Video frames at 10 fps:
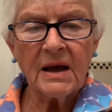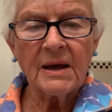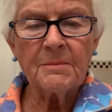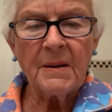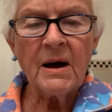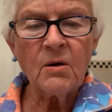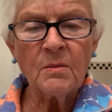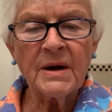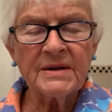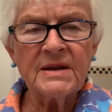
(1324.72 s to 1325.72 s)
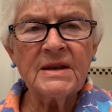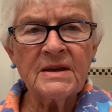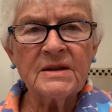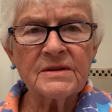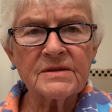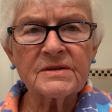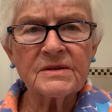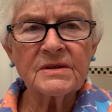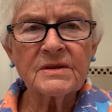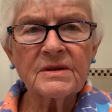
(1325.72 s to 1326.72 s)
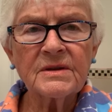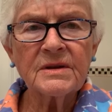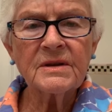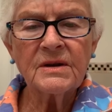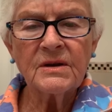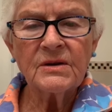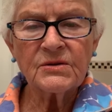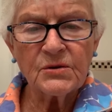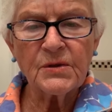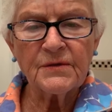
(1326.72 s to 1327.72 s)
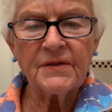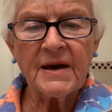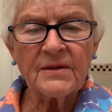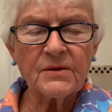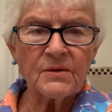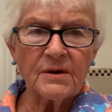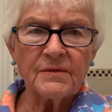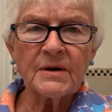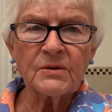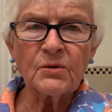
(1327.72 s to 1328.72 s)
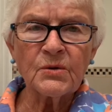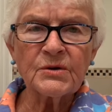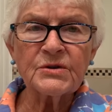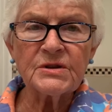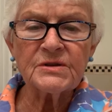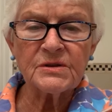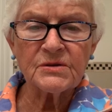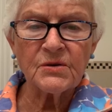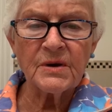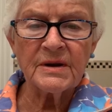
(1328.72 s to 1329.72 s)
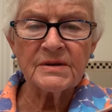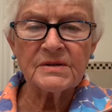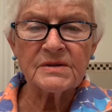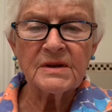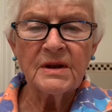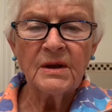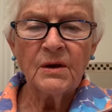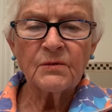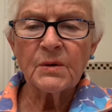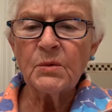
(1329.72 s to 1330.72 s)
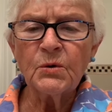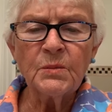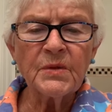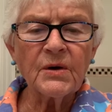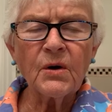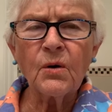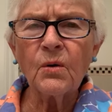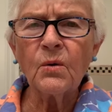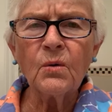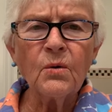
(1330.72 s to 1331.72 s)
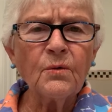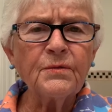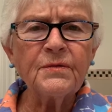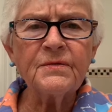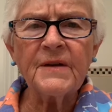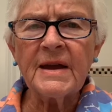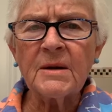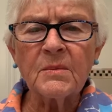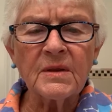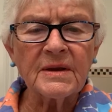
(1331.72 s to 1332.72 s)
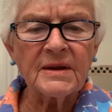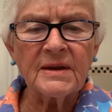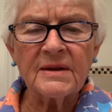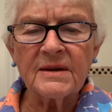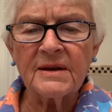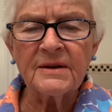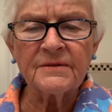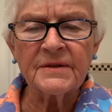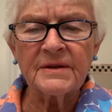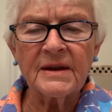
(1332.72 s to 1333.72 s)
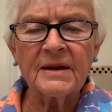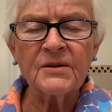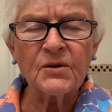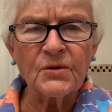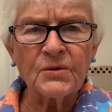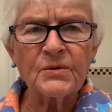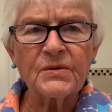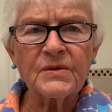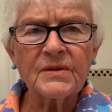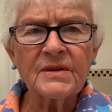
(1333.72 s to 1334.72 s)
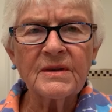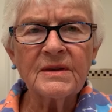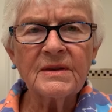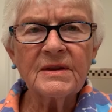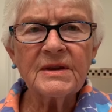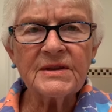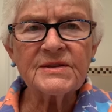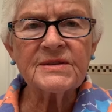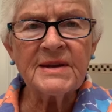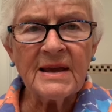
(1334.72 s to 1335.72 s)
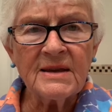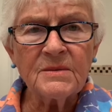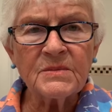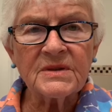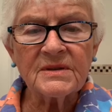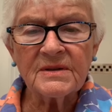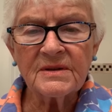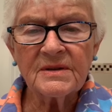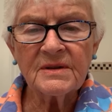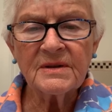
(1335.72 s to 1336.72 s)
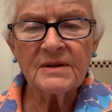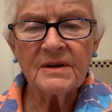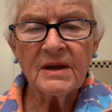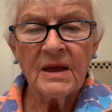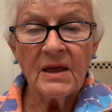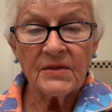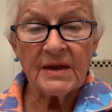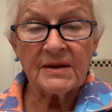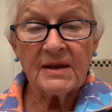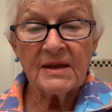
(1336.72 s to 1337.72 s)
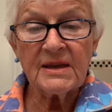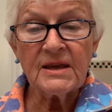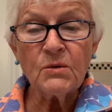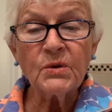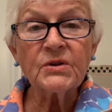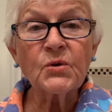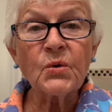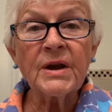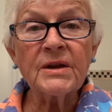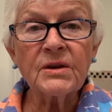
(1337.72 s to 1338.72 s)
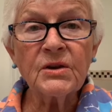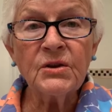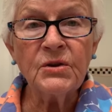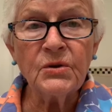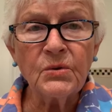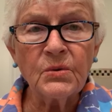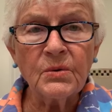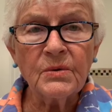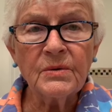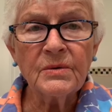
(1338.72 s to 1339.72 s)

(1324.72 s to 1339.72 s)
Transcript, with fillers: I bow my knees to the Father of our Lord Jesus Christ, from whom the whole family in heaven and earth is named, that he would grant you